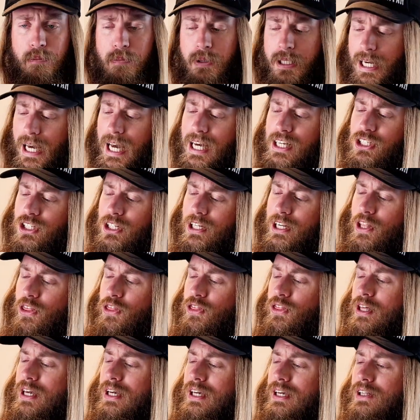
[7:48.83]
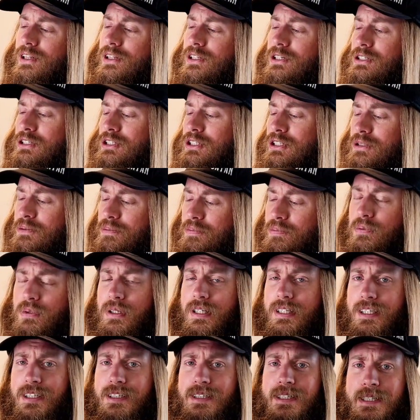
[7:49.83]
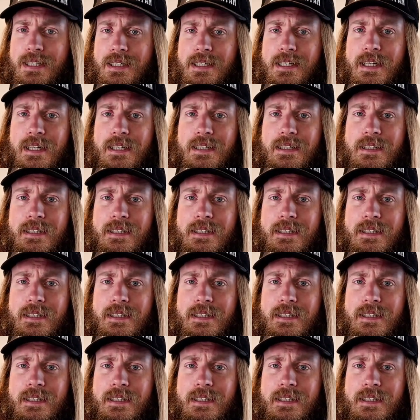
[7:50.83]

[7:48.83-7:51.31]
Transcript: But I actually think it looks pretty decent.